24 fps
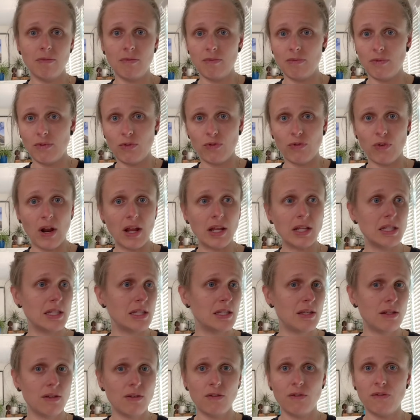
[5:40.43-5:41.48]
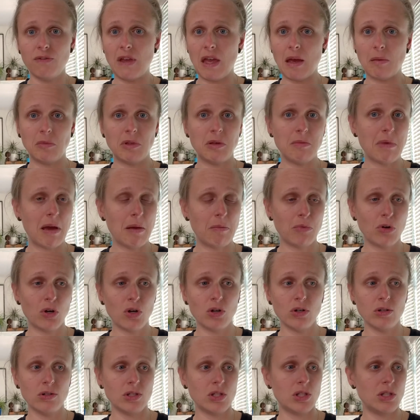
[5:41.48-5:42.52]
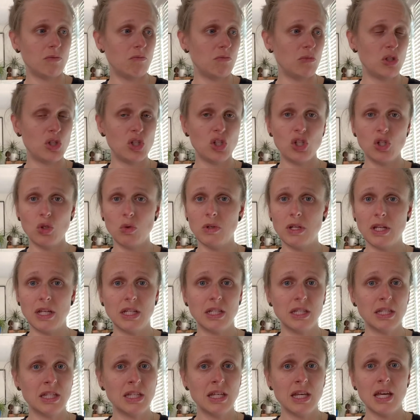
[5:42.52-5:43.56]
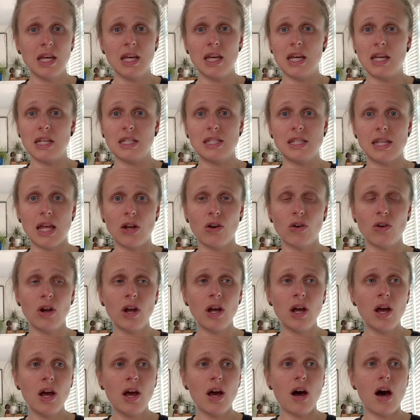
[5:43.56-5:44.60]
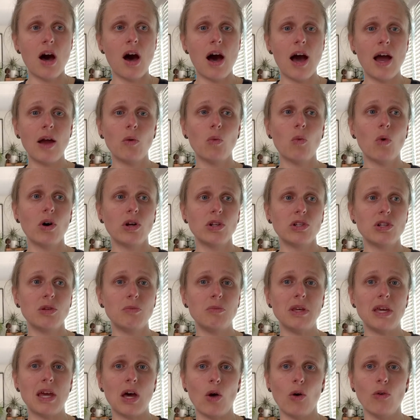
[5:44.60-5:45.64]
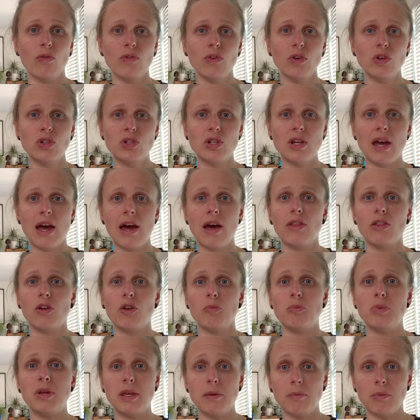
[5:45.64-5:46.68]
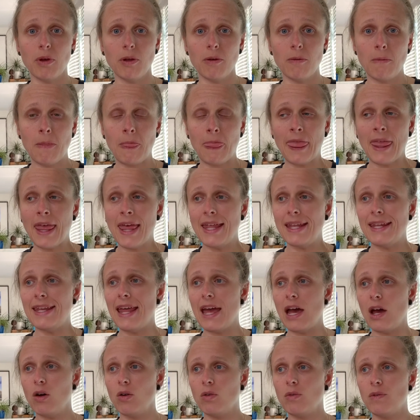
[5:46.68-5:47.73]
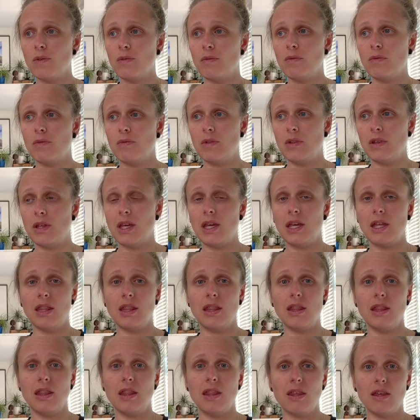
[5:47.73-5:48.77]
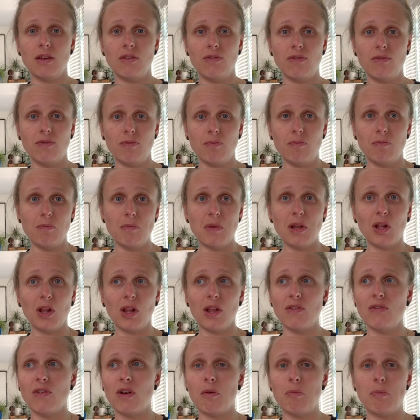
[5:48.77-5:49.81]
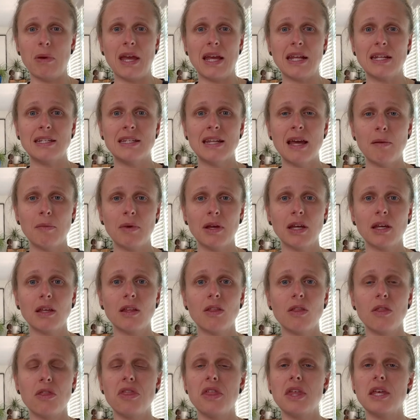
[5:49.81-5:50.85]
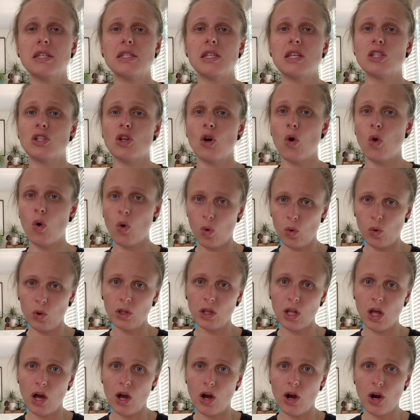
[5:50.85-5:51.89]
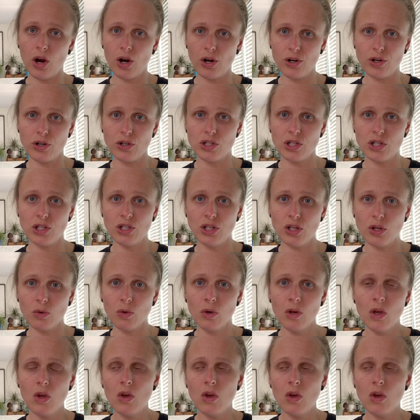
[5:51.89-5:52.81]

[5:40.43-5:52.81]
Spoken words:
friends, family members, students, etc., I want to be helpful to other people. Now, in the middle of a pandemic, this is a whole lot harder to do.